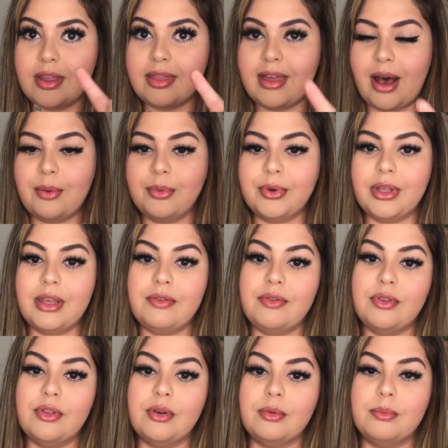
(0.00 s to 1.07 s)
That will give
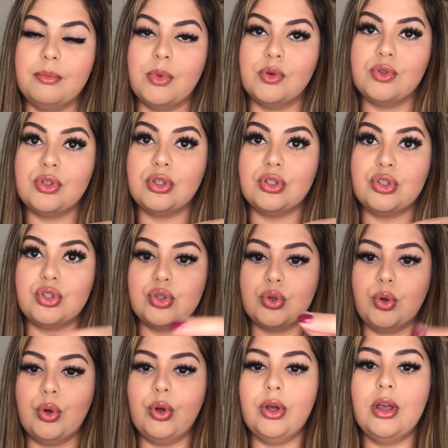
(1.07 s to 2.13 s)
you the most
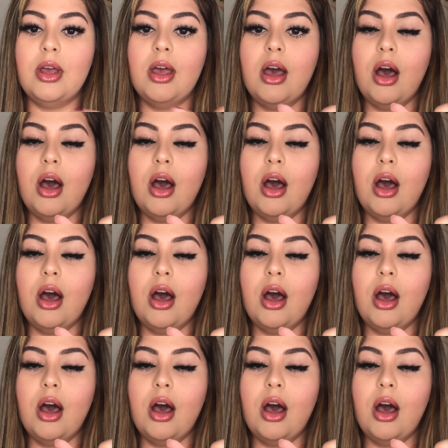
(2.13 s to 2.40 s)
control.